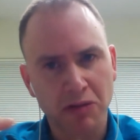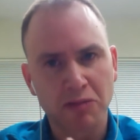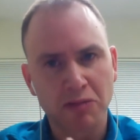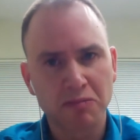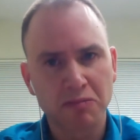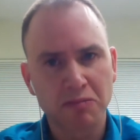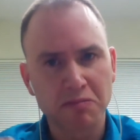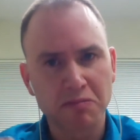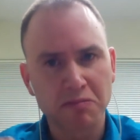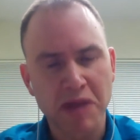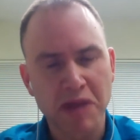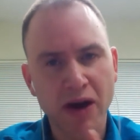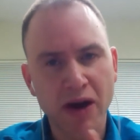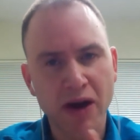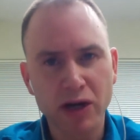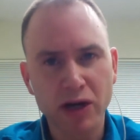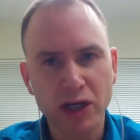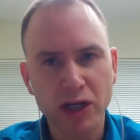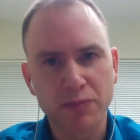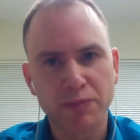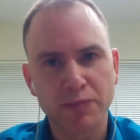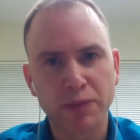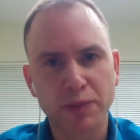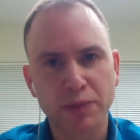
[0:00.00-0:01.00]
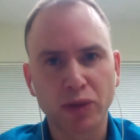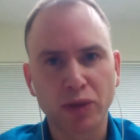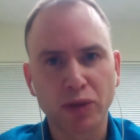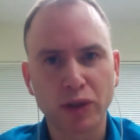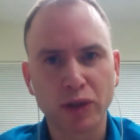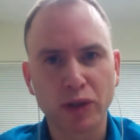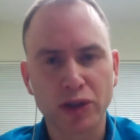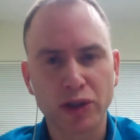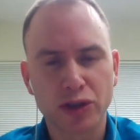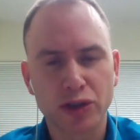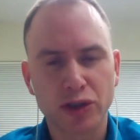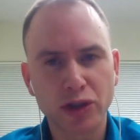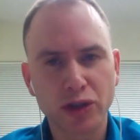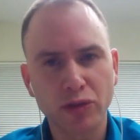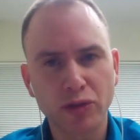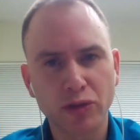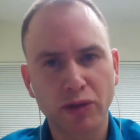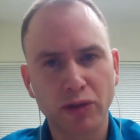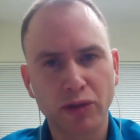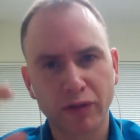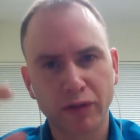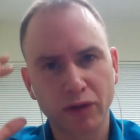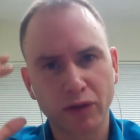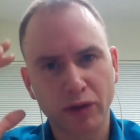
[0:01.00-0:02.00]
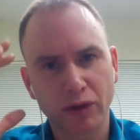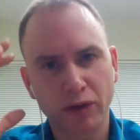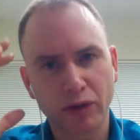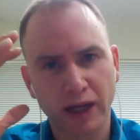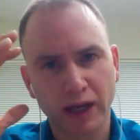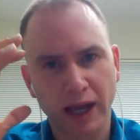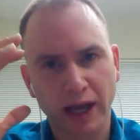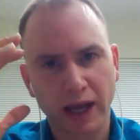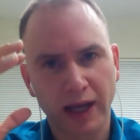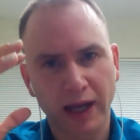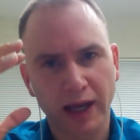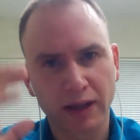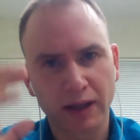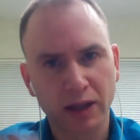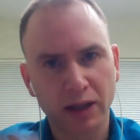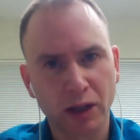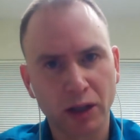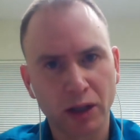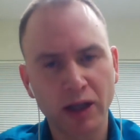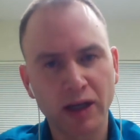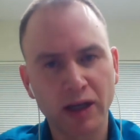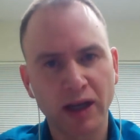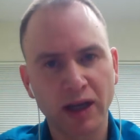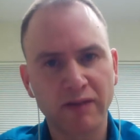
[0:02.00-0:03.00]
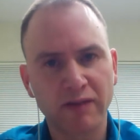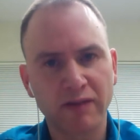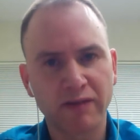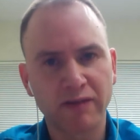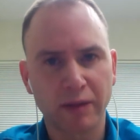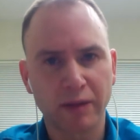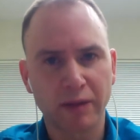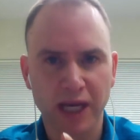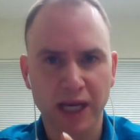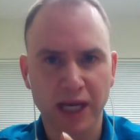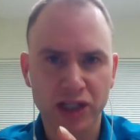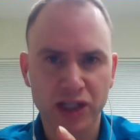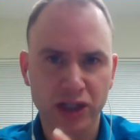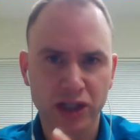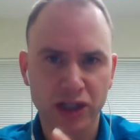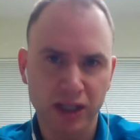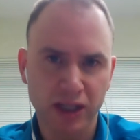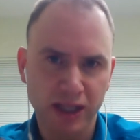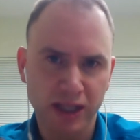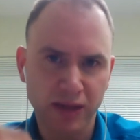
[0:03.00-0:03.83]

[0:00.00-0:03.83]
marriage between the two. If you're looking at gut inflammation,